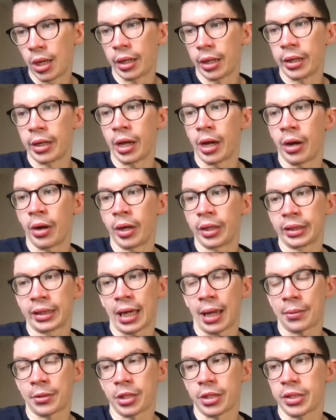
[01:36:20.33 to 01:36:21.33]
No, I'd
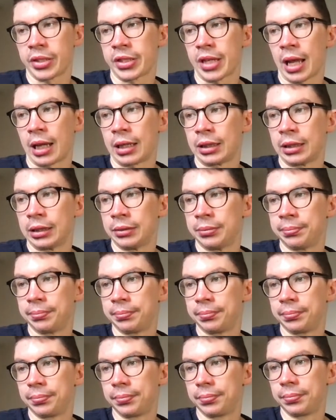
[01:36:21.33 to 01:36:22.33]
captain Salah.
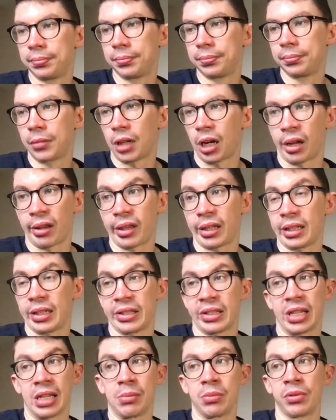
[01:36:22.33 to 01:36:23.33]
I think
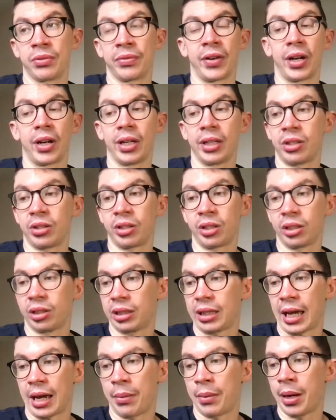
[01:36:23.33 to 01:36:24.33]
this team's fine. You can
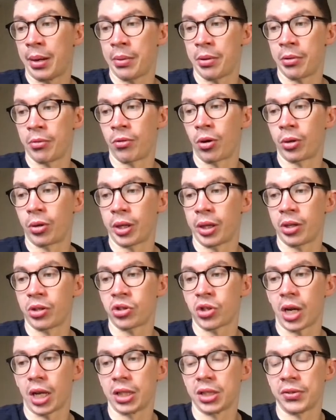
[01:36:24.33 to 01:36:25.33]
get away with rolling the
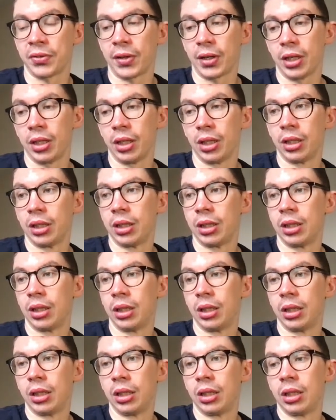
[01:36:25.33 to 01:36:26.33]
transfer.
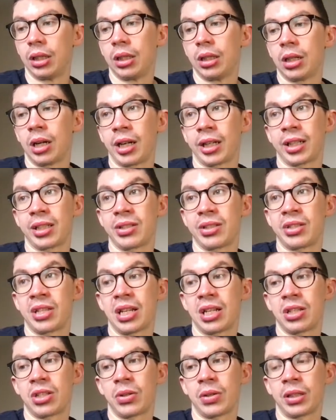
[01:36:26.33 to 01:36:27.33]
I
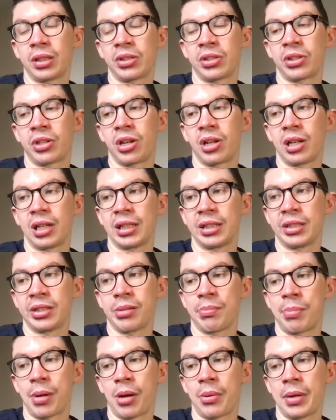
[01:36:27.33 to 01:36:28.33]
consider doing Sterling to
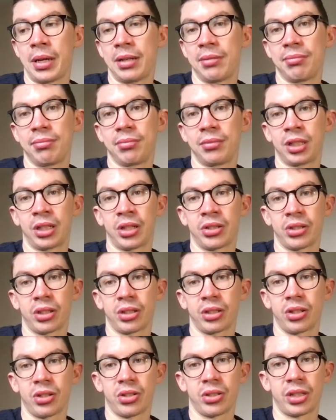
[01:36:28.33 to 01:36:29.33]
Bowen because I
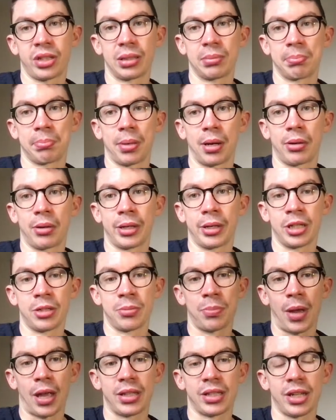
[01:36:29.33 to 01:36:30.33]
just think Bowen is
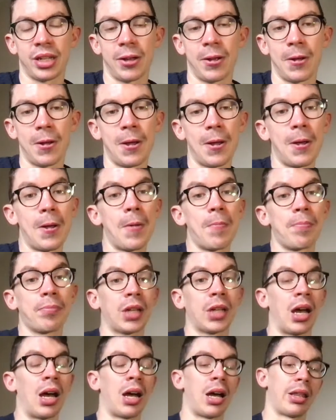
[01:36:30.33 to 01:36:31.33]
better.
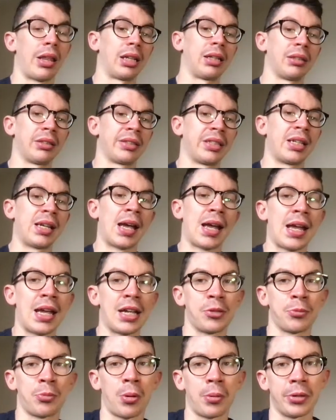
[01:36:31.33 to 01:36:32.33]
I think TAA
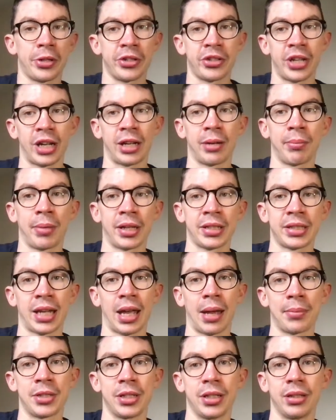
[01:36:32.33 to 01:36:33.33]
is probably the second best
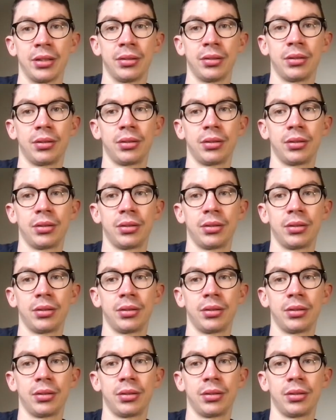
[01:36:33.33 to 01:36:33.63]
captain.